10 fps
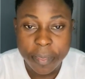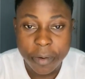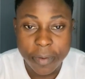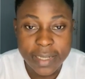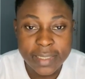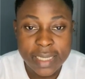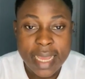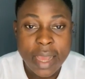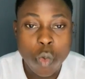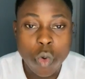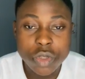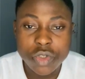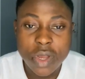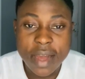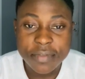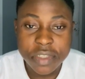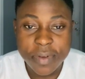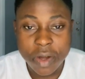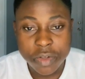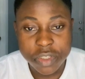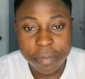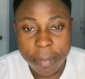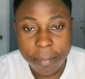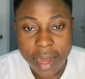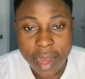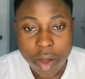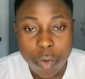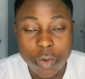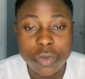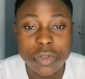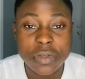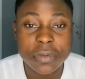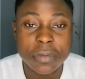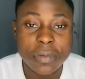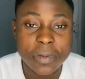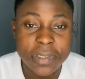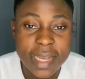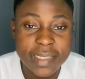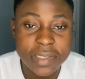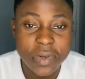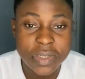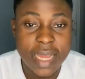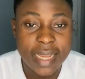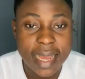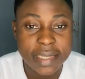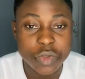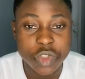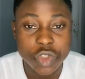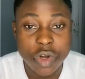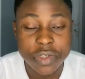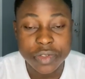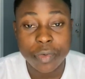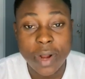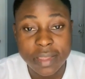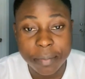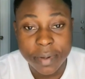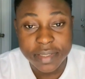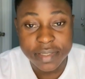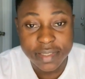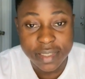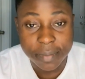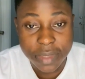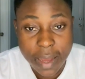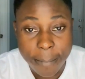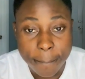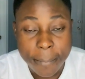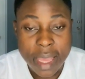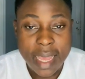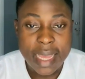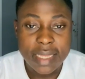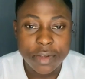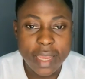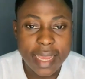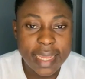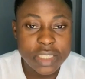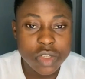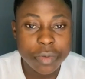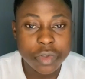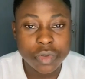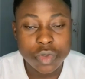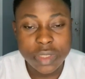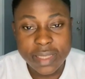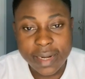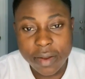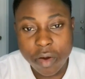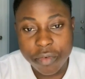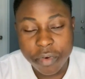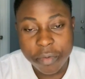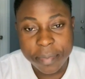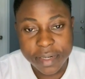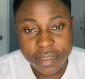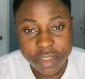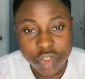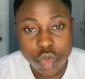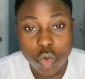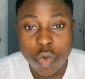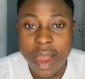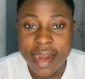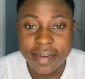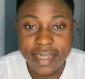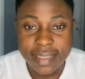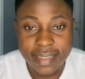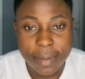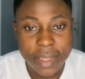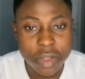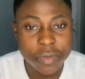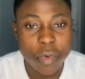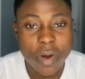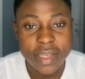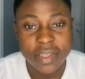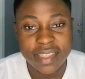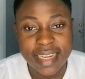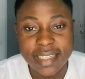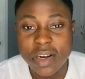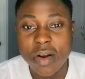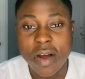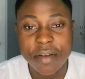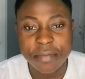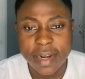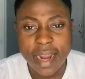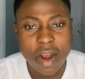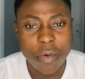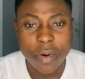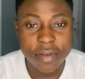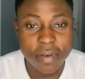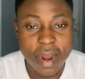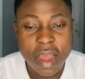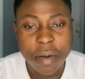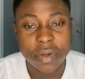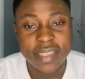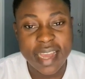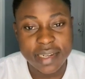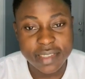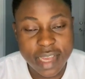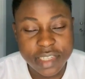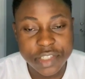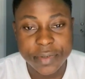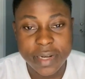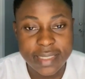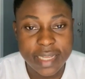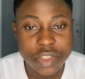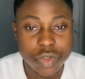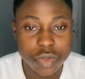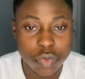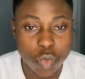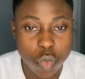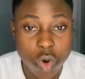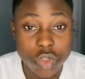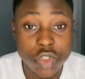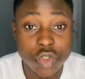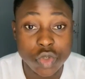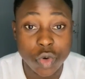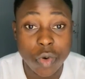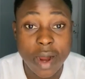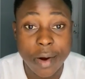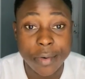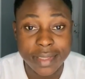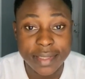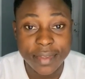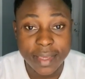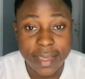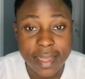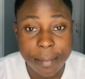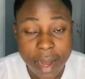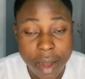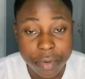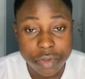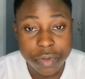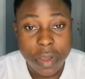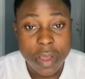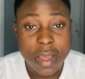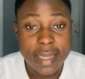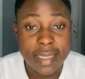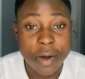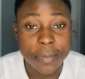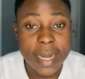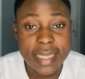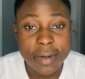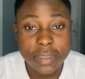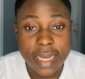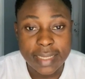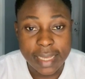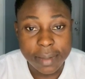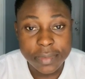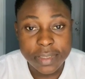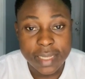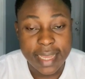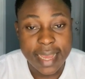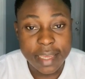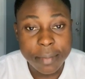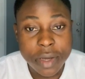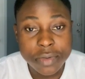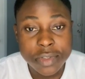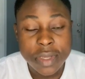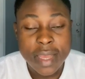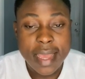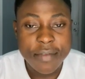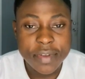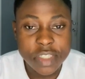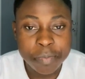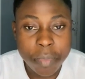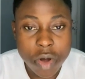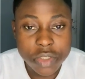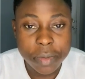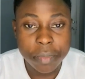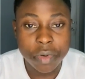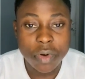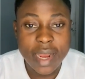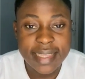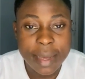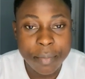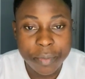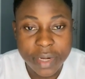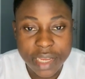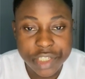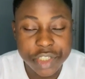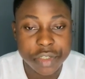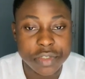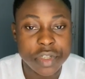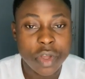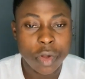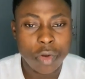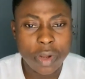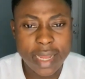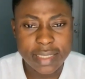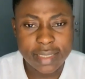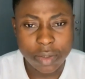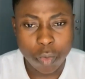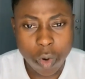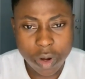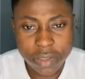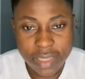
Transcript: right? Once you have this faculty member whose research interest aligns with yours, write the person's name down. You can get up to 3 or 4 persons who are related. They might not be working in Nigeria or Africa or whatever, but their research is related to what you are already thinking about. Now, write down their names and their emails. If it's possible, look at their publications. Look at the works